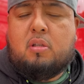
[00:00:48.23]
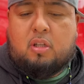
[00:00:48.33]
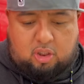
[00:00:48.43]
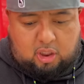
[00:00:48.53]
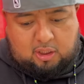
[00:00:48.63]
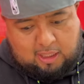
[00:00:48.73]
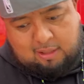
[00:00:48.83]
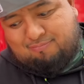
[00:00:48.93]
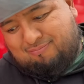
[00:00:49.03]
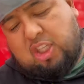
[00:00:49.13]
I was, I was
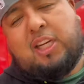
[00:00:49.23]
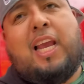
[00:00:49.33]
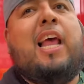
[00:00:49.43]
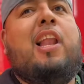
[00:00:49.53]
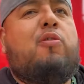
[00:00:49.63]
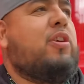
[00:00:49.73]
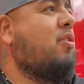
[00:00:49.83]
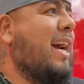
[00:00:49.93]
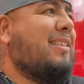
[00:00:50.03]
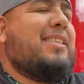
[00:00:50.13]
standing on the Shaquille O'Neal
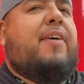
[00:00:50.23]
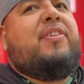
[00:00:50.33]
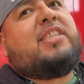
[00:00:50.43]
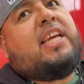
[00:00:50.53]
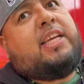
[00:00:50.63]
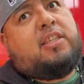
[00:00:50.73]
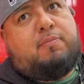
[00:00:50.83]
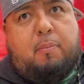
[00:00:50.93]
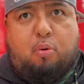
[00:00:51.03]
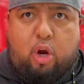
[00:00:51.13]
got yeah. 17s,
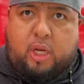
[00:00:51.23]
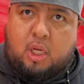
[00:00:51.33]
my boy.